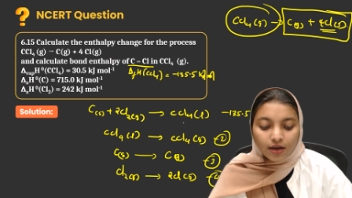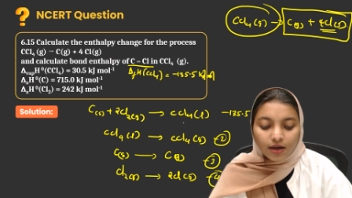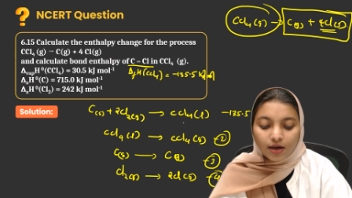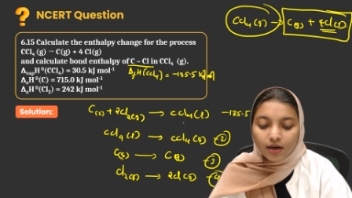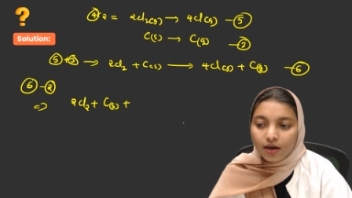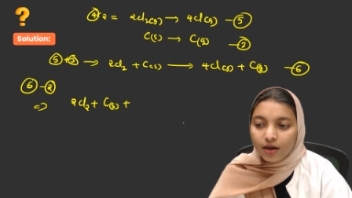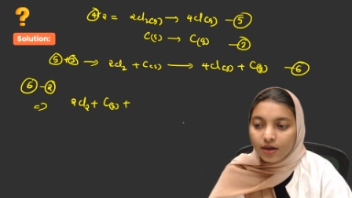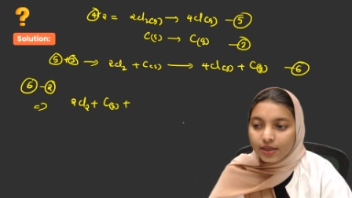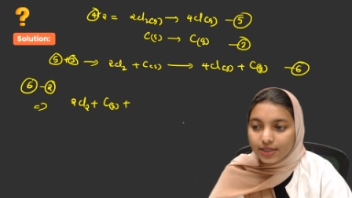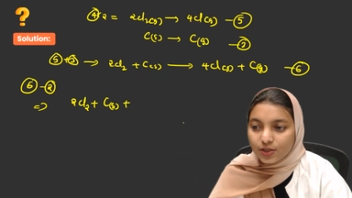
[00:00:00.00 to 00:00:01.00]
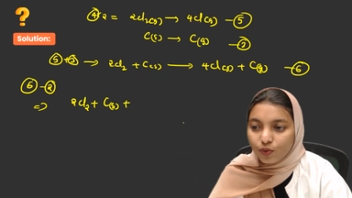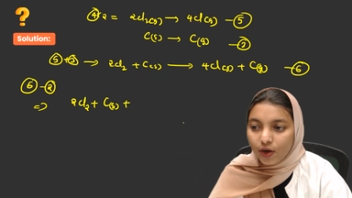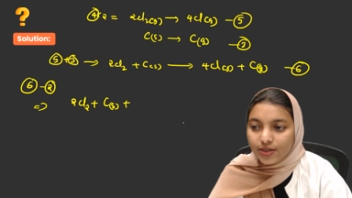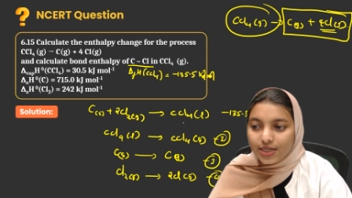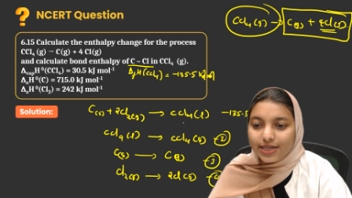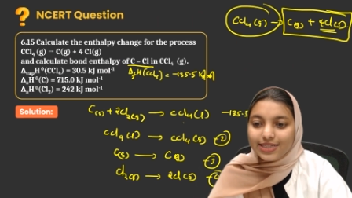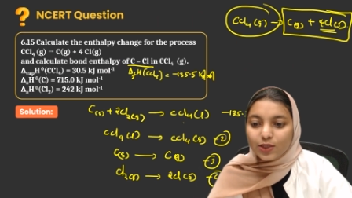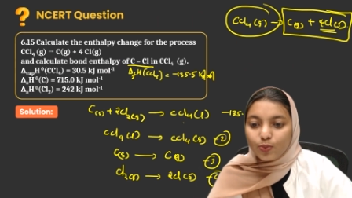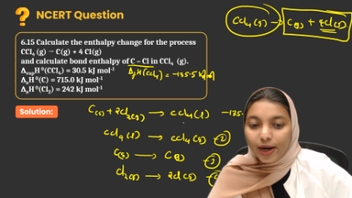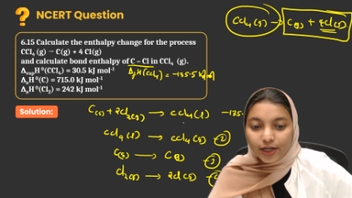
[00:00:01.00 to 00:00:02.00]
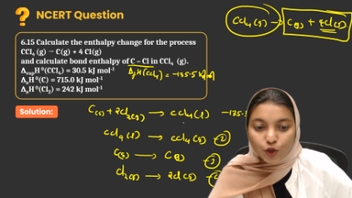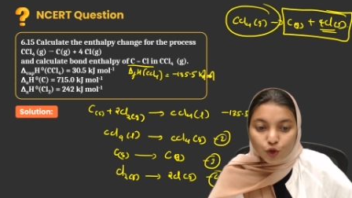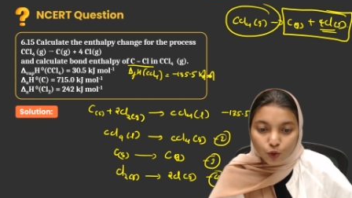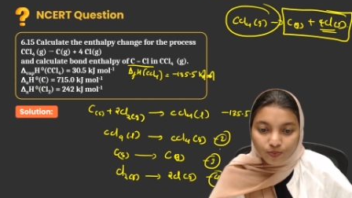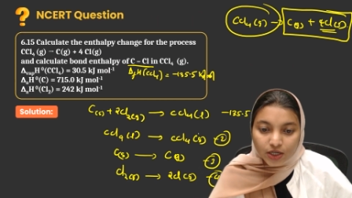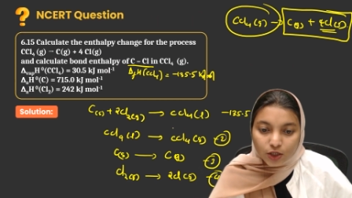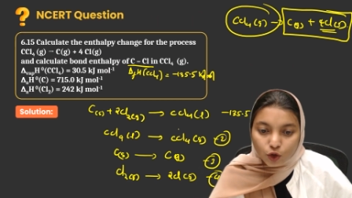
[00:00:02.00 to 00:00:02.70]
6 minus 2.